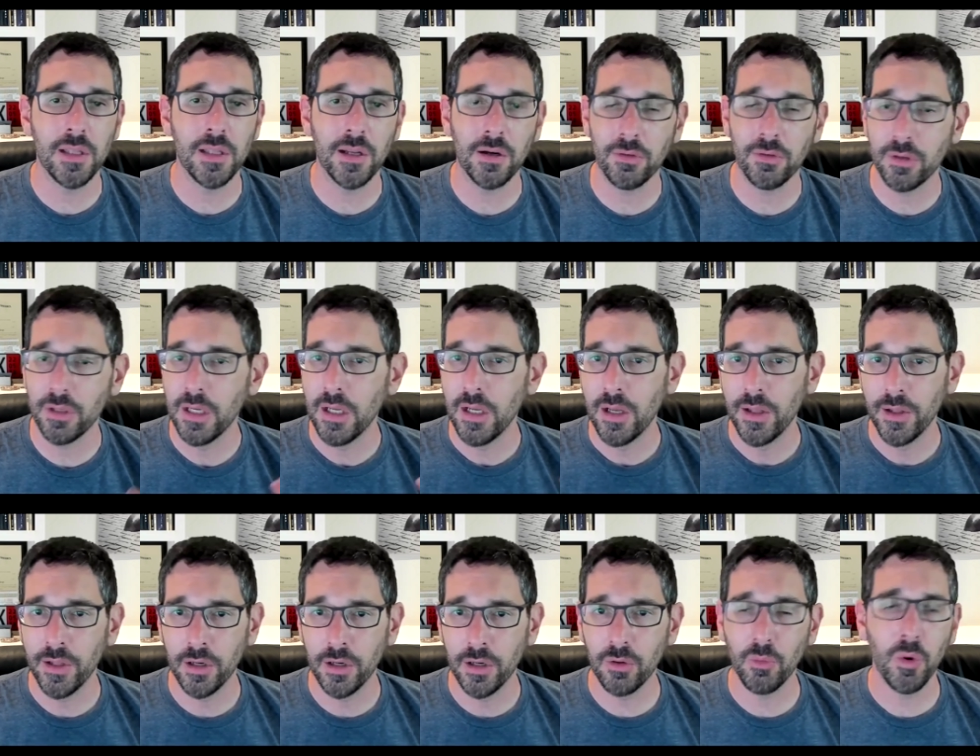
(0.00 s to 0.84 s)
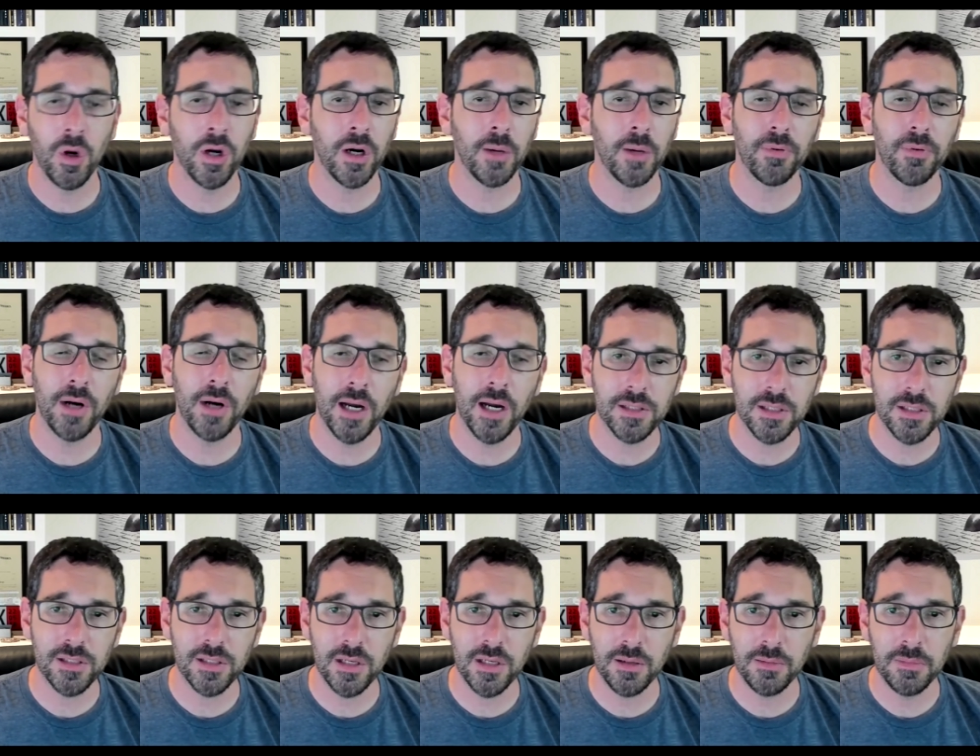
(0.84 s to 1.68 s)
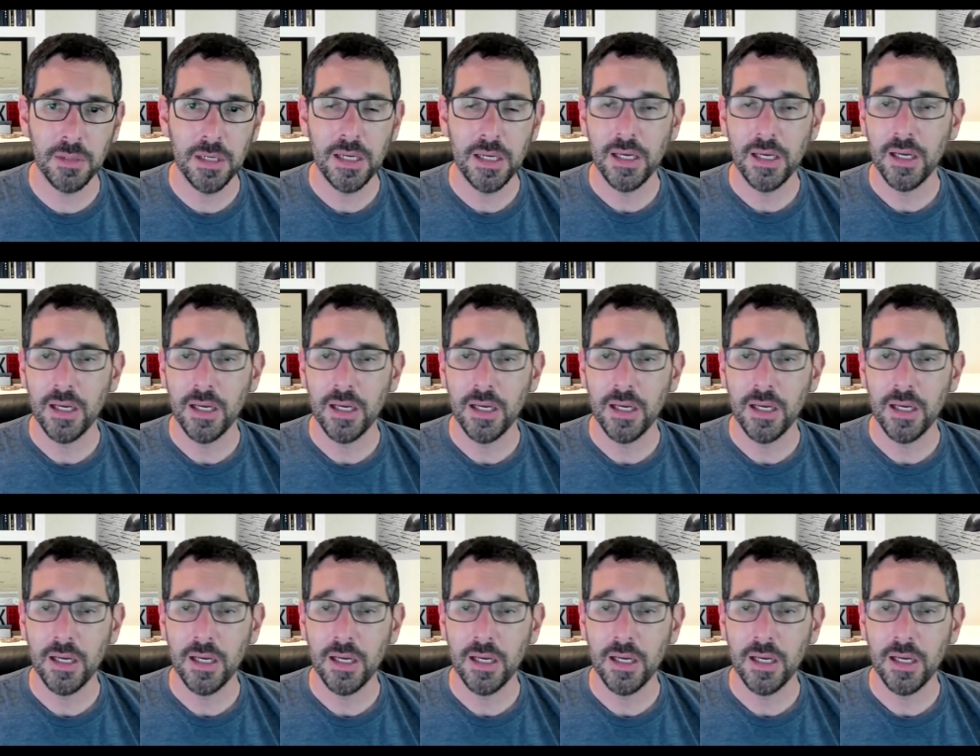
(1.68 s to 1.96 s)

They don't want to process them.